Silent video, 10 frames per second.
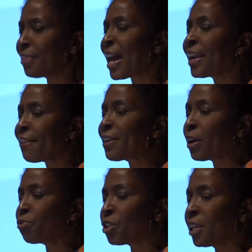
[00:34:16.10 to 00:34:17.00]
that I
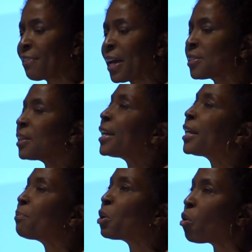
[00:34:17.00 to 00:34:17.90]
found really
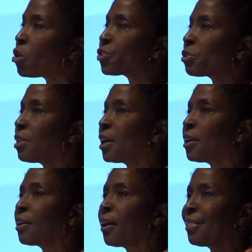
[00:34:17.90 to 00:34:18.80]
fascinating, but also
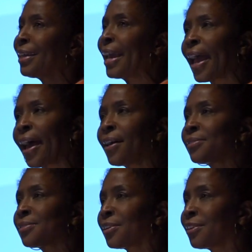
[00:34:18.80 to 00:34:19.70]
then the
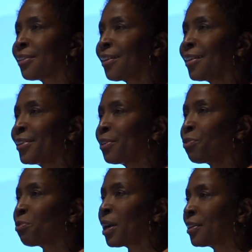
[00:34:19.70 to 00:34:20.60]
ads that are kind of
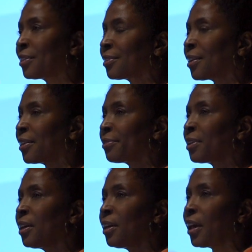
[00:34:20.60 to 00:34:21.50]
throughout it, and kind of
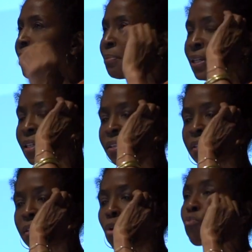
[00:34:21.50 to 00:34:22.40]
Ebony's